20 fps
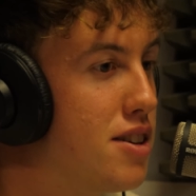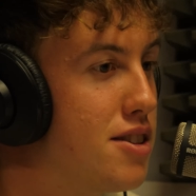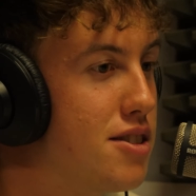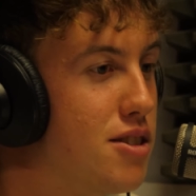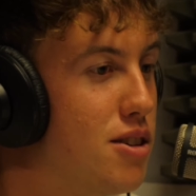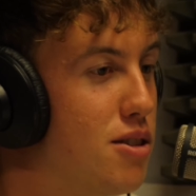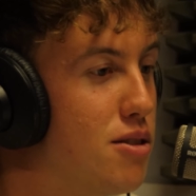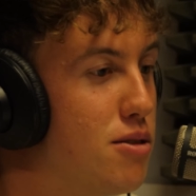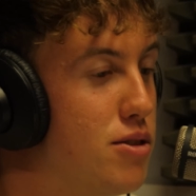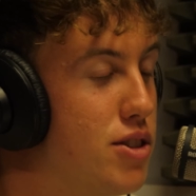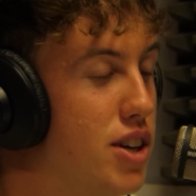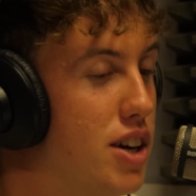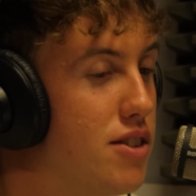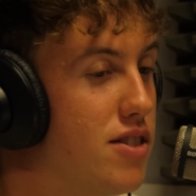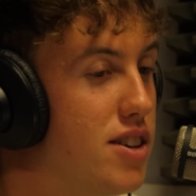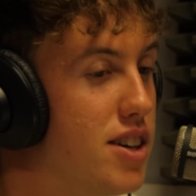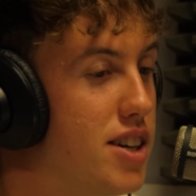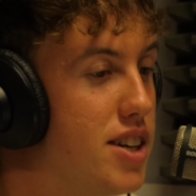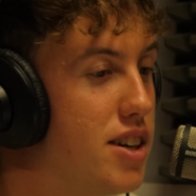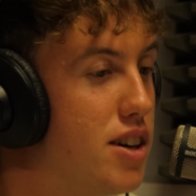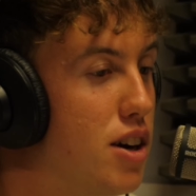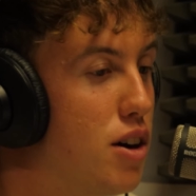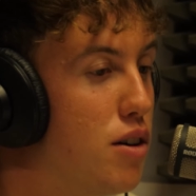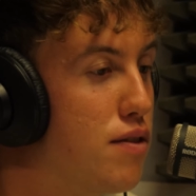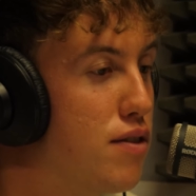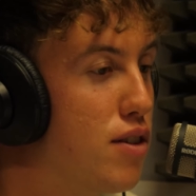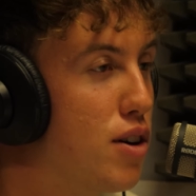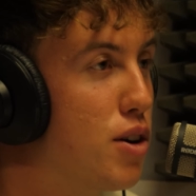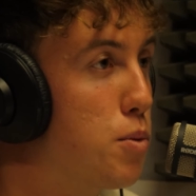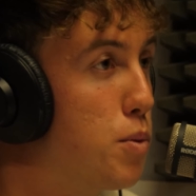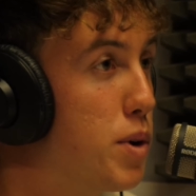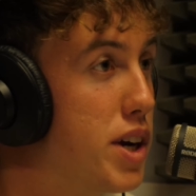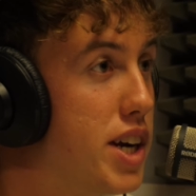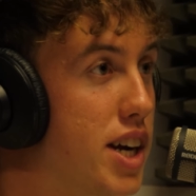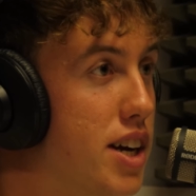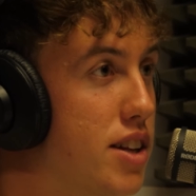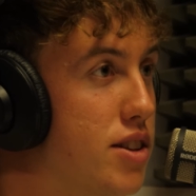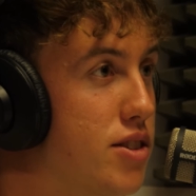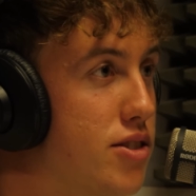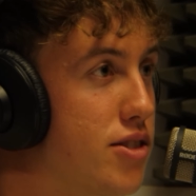So generally, I'll fly on
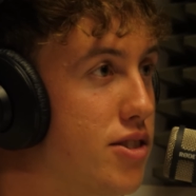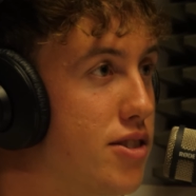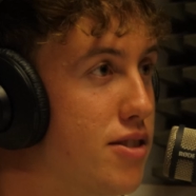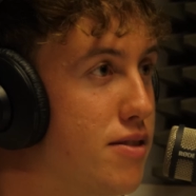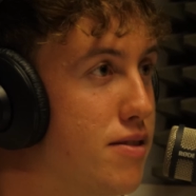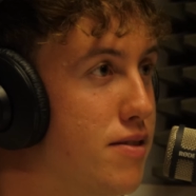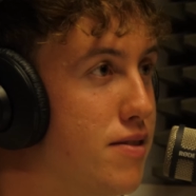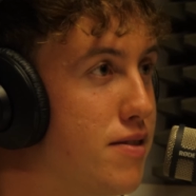weekends,